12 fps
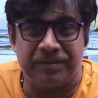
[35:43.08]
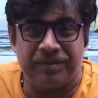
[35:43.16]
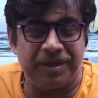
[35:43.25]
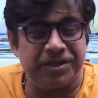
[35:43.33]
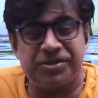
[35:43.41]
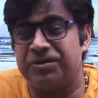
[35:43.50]

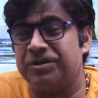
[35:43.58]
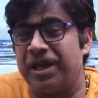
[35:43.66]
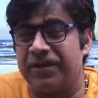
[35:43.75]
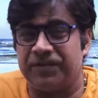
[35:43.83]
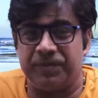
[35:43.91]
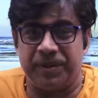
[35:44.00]
It is not
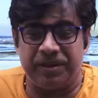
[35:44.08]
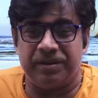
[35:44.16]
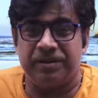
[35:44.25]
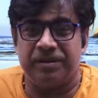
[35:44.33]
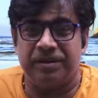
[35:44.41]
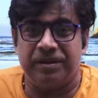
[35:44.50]
as big.
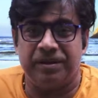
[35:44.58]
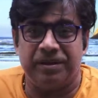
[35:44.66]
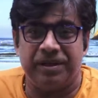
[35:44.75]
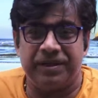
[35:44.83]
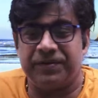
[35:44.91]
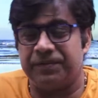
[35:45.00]

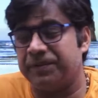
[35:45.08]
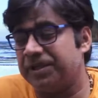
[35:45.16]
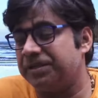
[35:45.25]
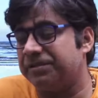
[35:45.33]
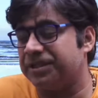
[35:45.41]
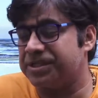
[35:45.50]
It's
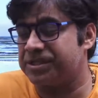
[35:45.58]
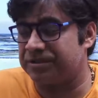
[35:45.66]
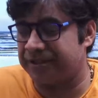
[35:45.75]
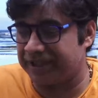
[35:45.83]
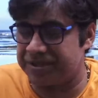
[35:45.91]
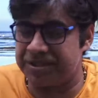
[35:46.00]
very
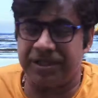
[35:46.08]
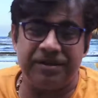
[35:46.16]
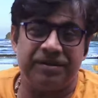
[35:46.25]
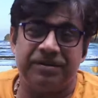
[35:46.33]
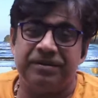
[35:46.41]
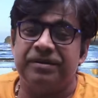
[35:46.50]
restricted.
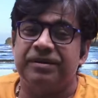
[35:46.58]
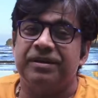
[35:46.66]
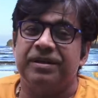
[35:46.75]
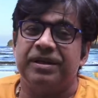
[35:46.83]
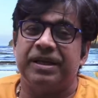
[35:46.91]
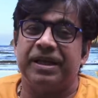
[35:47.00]

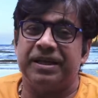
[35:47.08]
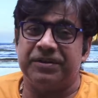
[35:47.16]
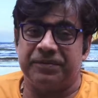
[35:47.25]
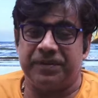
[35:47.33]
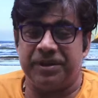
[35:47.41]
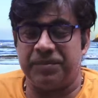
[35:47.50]
It
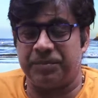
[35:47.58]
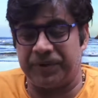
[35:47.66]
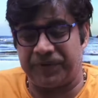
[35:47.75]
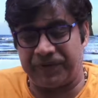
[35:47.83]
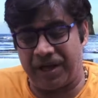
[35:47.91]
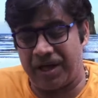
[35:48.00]
is very
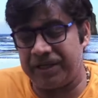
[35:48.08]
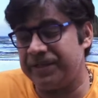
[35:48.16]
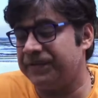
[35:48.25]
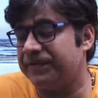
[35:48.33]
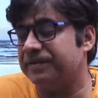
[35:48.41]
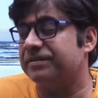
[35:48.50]

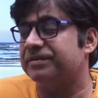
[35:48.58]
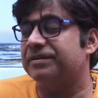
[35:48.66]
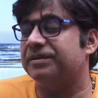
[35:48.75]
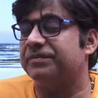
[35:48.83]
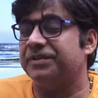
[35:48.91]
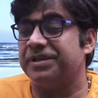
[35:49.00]
precise,
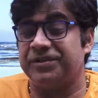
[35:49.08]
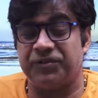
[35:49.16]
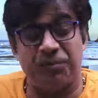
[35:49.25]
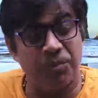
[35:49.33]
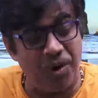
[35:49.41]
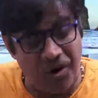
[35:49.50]
very
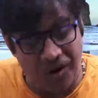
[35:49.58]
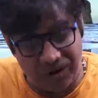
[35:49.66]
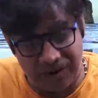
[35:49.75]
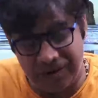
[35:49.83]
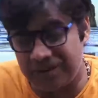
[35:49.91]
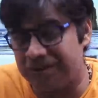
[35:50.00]

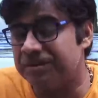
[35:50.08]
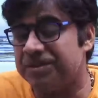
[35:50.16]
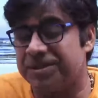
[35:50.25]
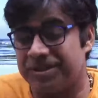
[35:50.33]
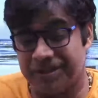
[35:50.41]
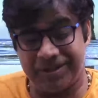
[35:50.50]
small,
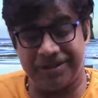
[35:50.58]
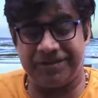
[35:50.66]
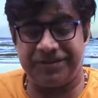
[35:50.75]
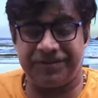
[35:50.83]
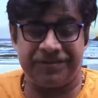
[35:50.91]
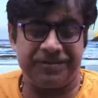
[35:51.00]

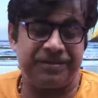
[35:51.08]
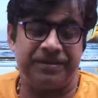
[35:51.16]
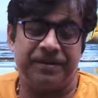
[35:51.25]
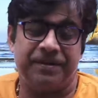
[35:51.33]
terse.